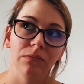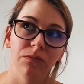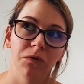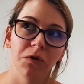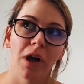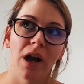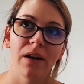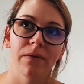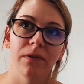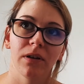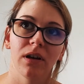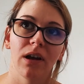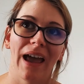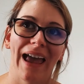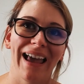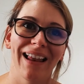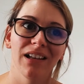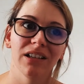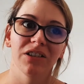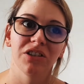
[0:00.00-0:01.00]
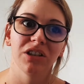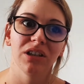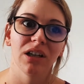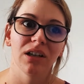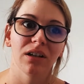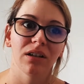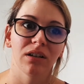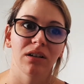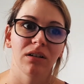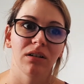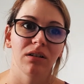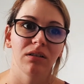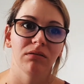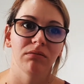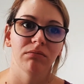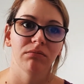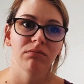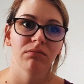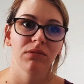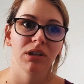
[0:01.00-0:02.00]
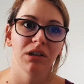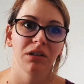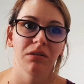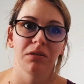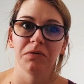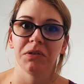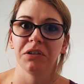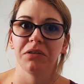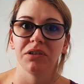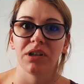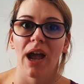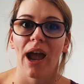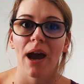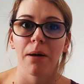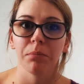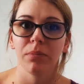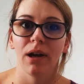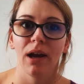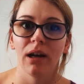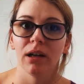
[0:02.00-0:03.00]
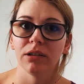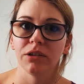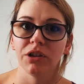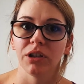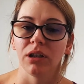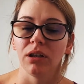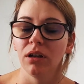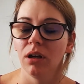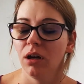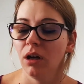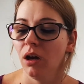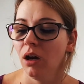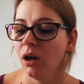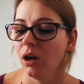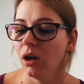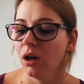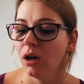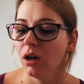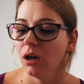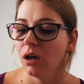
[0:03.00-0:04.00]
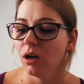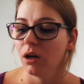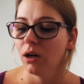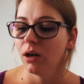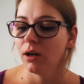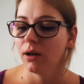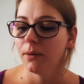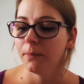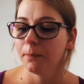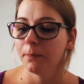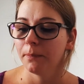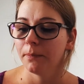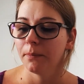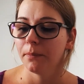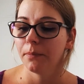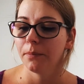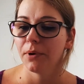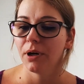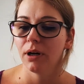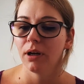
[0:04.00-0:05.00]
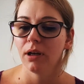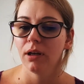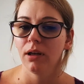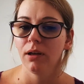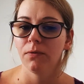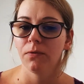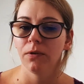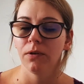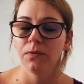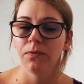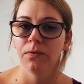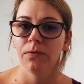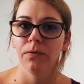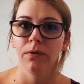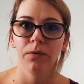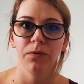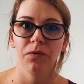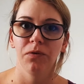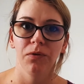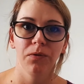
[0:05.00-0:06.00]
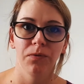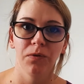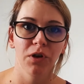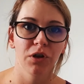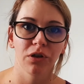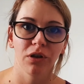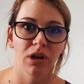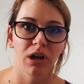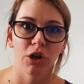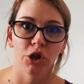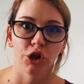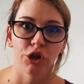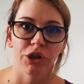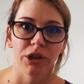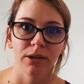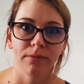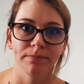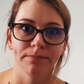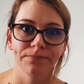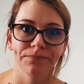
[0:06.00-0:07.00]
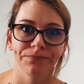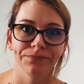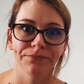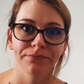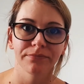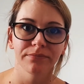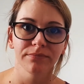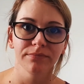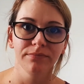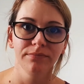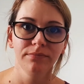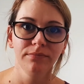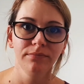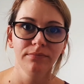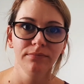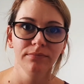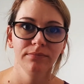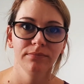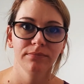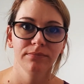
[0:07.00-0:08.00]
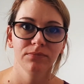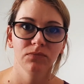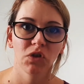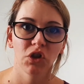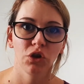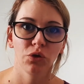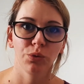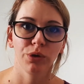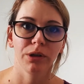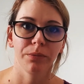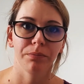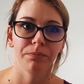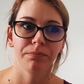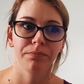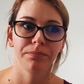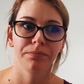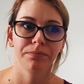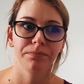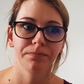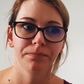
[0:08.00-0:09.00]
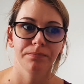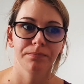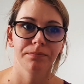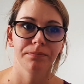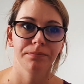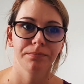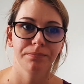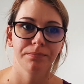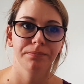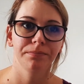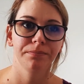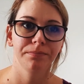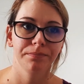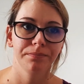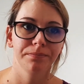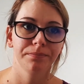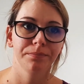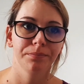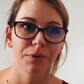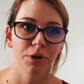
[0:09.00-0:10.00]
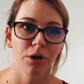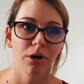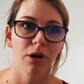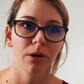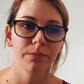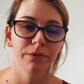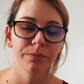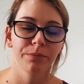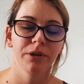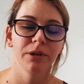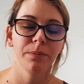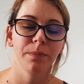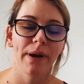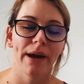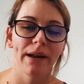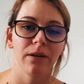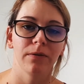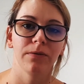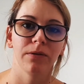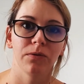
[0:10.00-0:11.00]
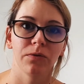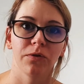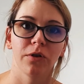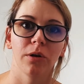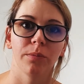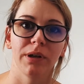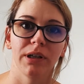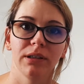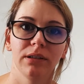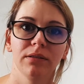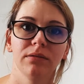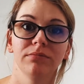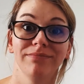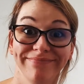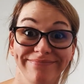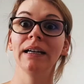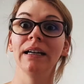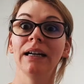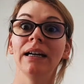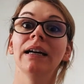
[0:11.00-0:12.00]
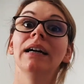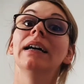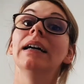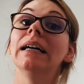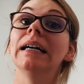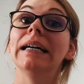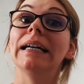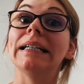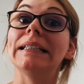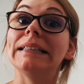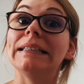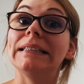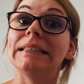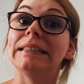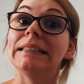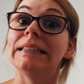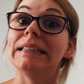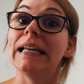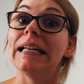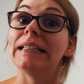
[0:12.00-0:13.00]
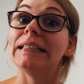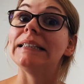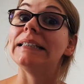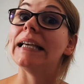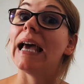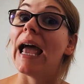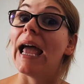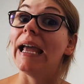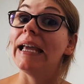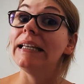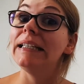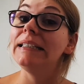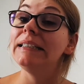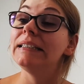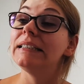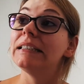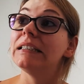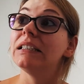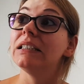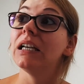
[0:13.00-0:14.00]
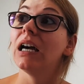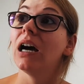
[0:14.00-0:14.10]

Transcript: If you have an allergy, I don't know if there is a hemp allergy, but if you're not allergic, you will probably benefit from it. The taste